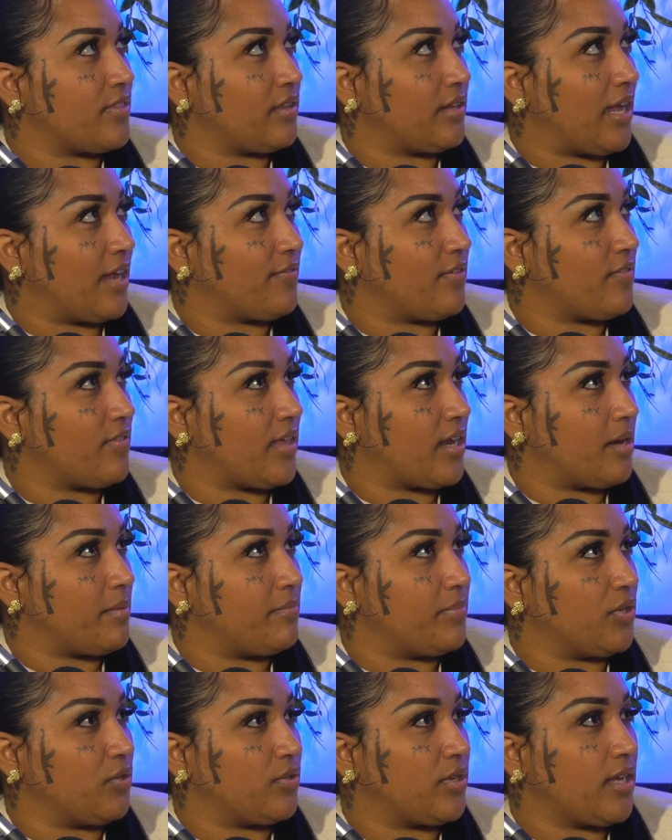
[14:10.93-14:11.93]
the life that I'm
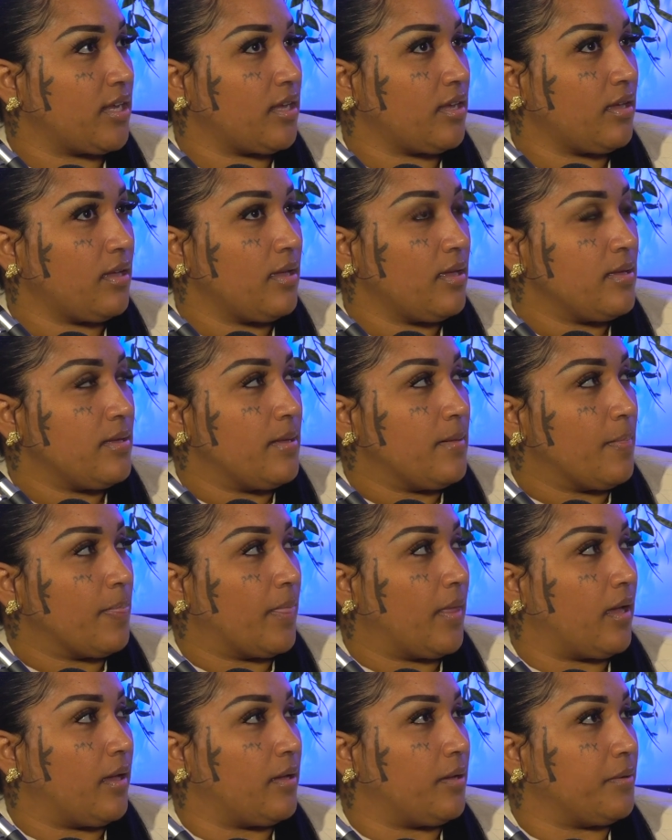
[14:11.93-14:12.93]
building,
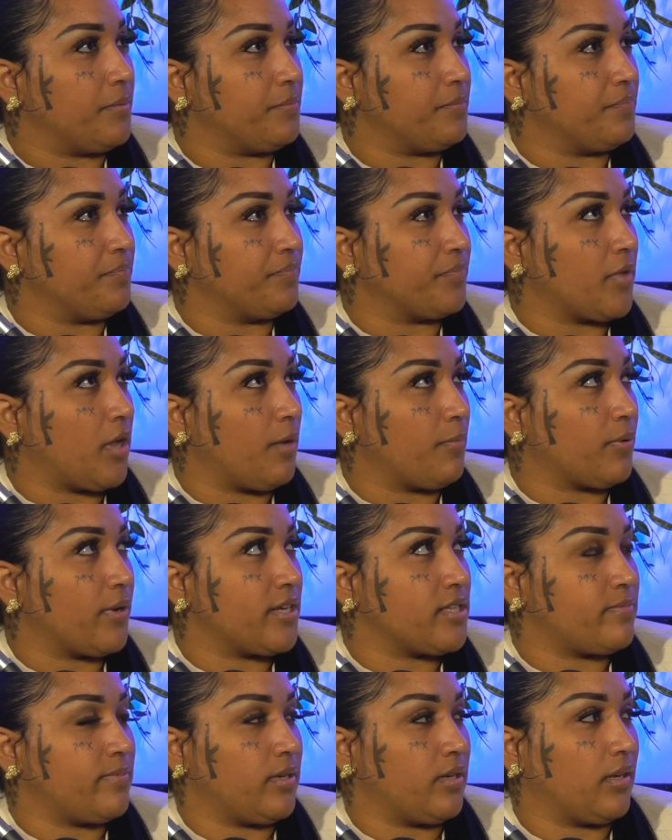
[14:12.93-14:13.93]
all
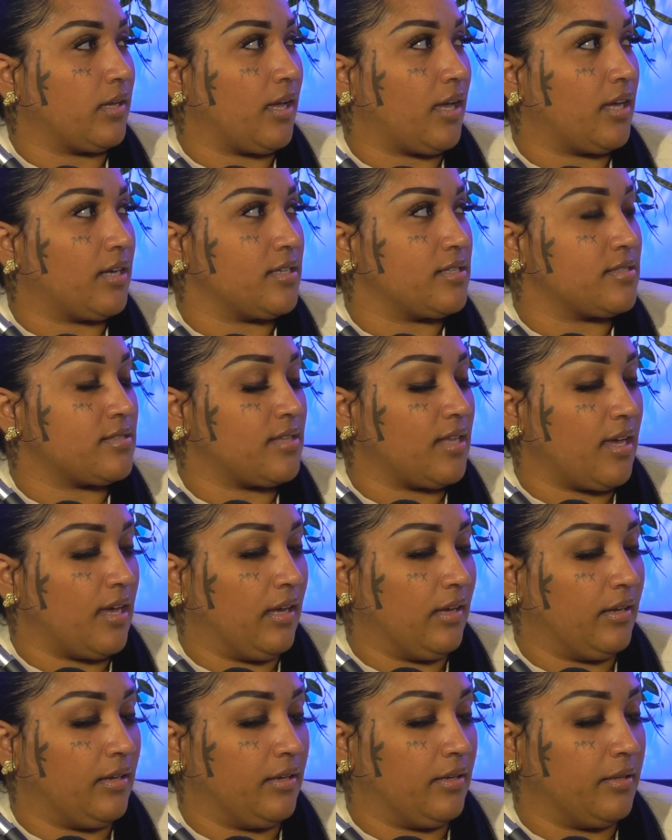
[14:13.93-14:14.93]
praise be to God, is
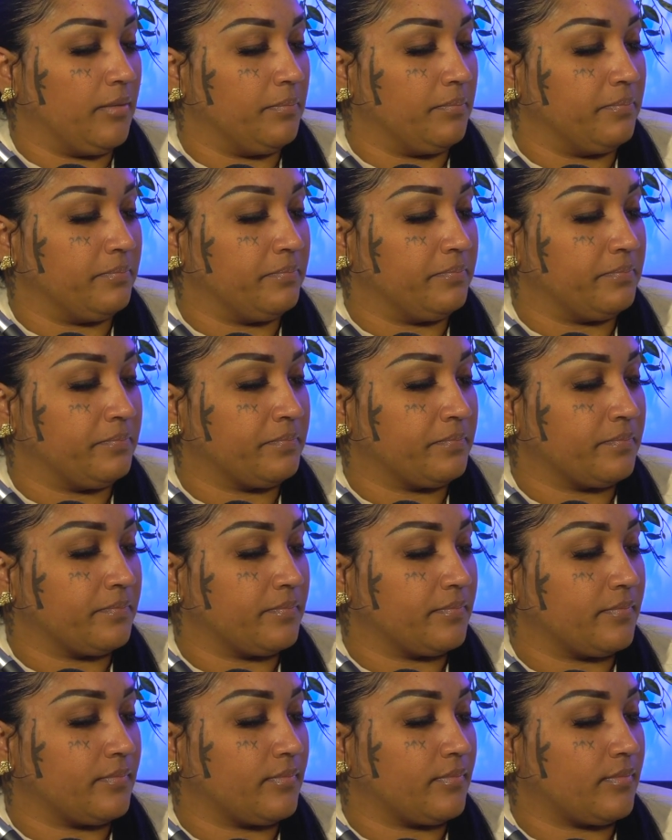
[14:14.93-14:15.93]
that
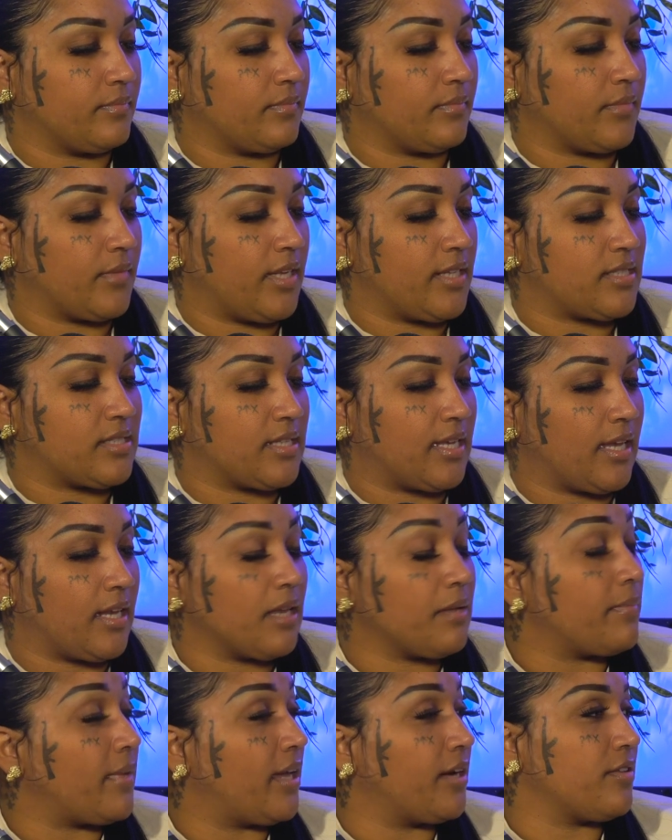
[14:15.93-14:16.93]
it's
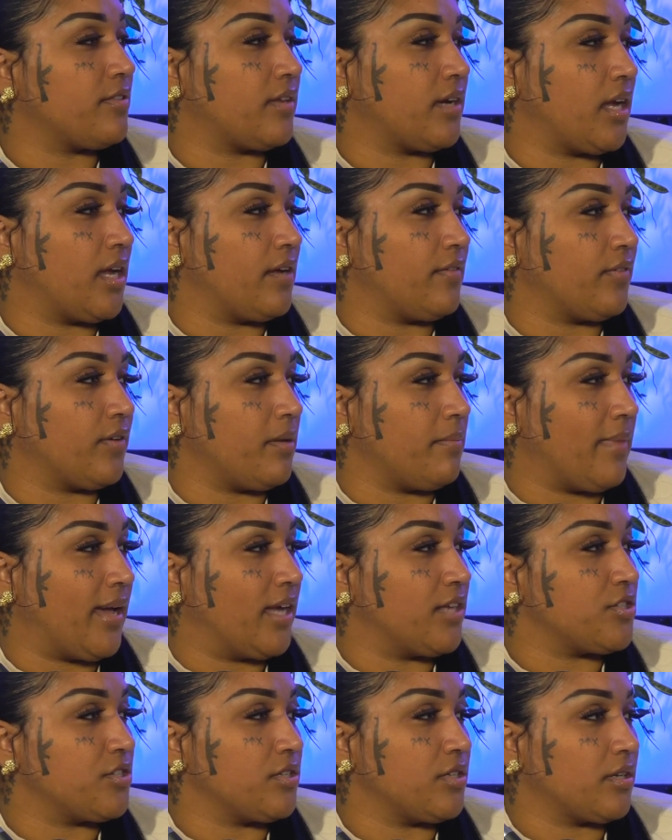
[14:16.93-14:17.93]
getting better than I ever
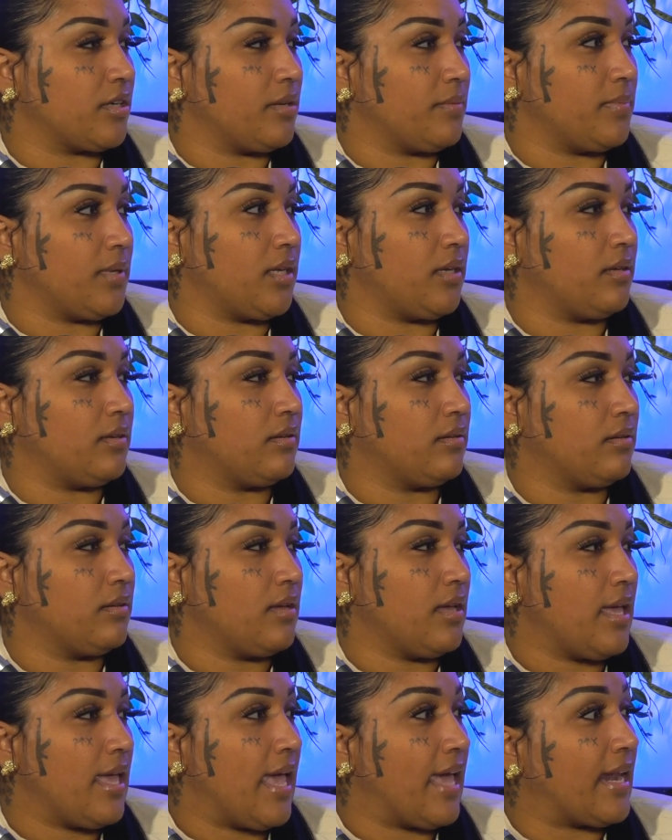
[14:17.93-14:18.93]
imagined it could be.
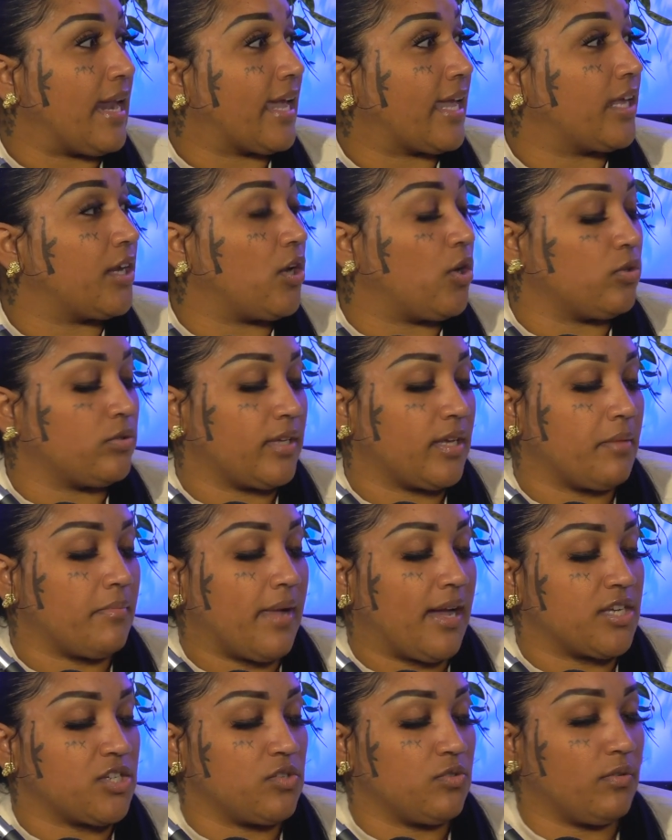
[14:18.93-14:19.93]
And I can only
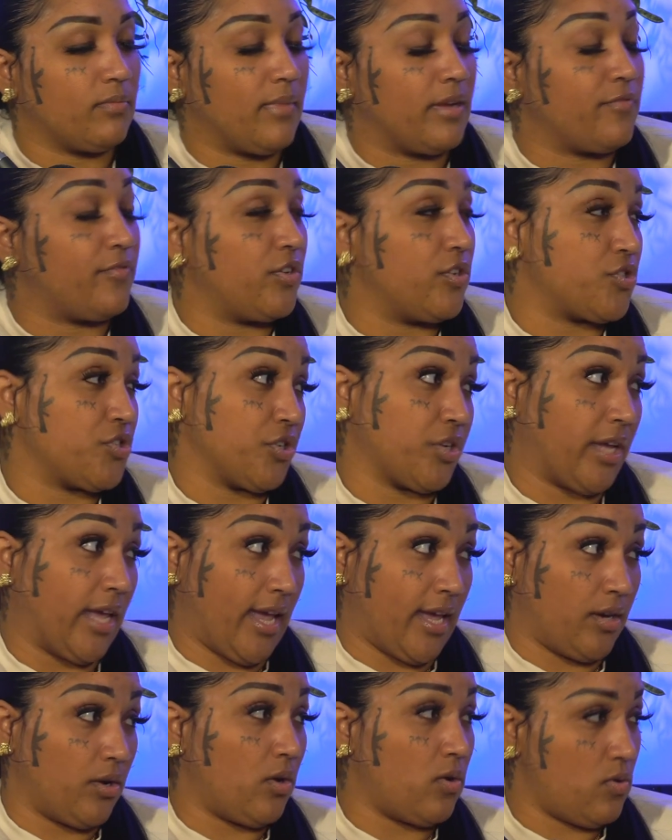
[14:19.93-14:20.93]
imagine what my future
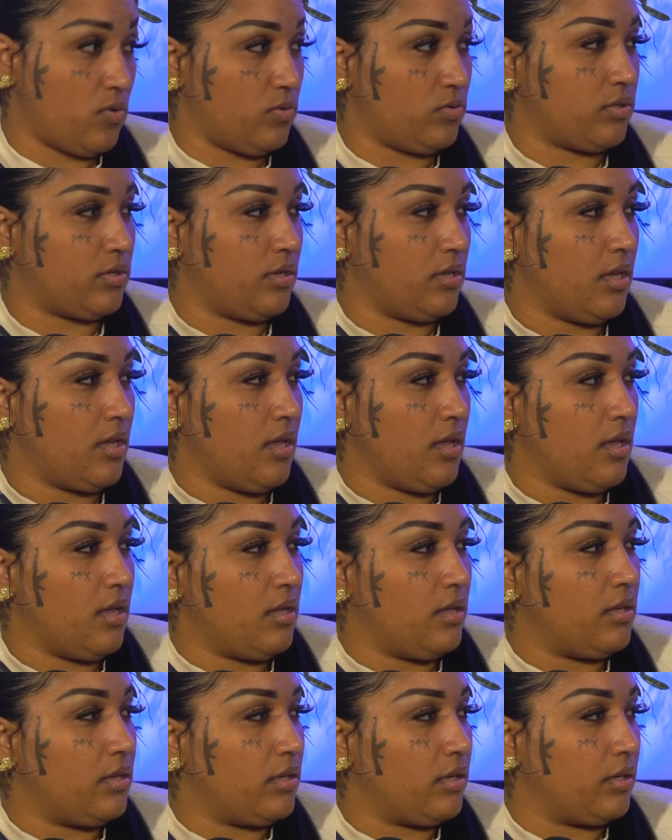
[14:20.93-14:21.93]
can hold,
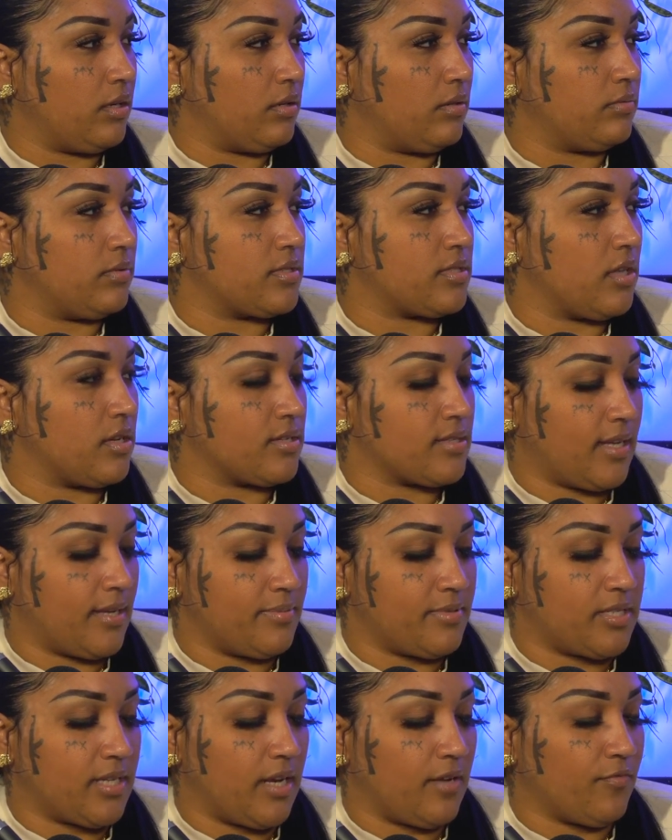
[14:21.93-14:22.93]
as long as I
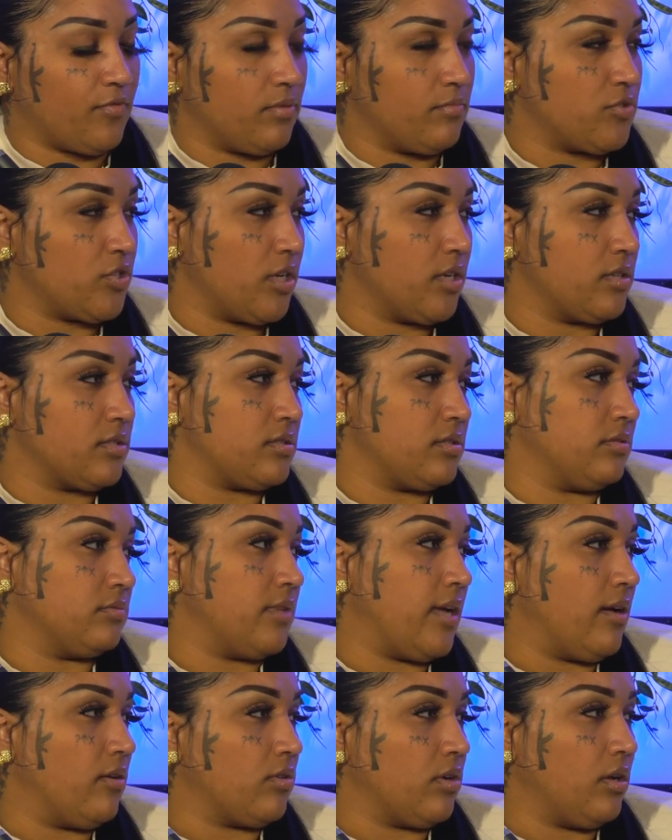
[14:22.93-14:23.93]
abstain from drugs and
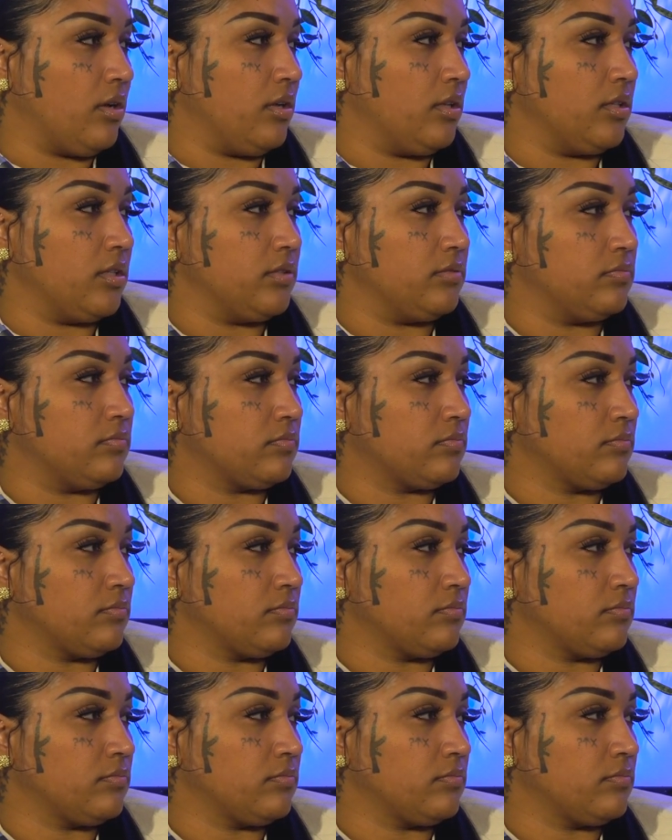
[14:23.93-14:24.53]
alcohol and